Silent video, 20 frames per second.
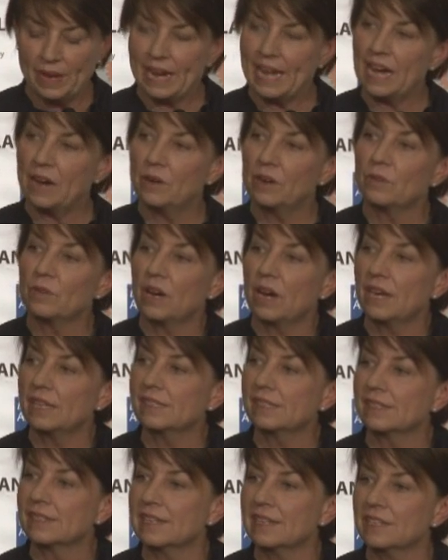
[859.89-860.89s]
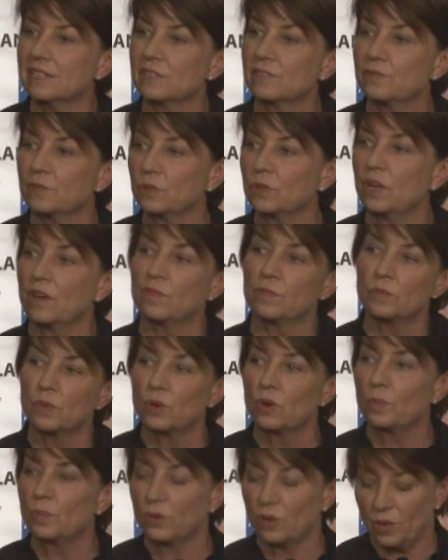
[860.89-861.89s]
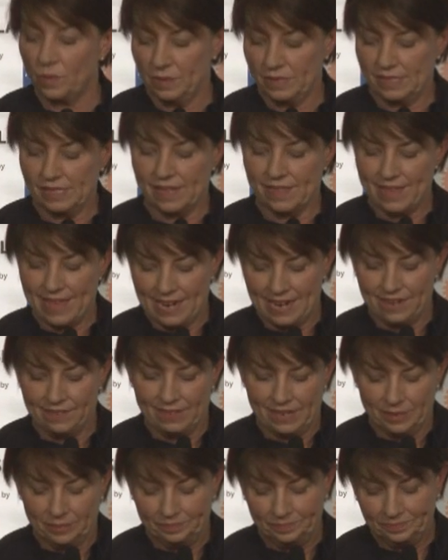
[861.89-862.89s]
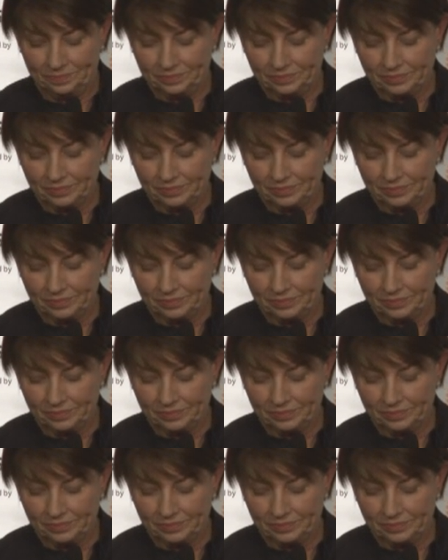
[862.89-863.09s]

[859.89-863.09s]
but our horizon is full of more promise than ever.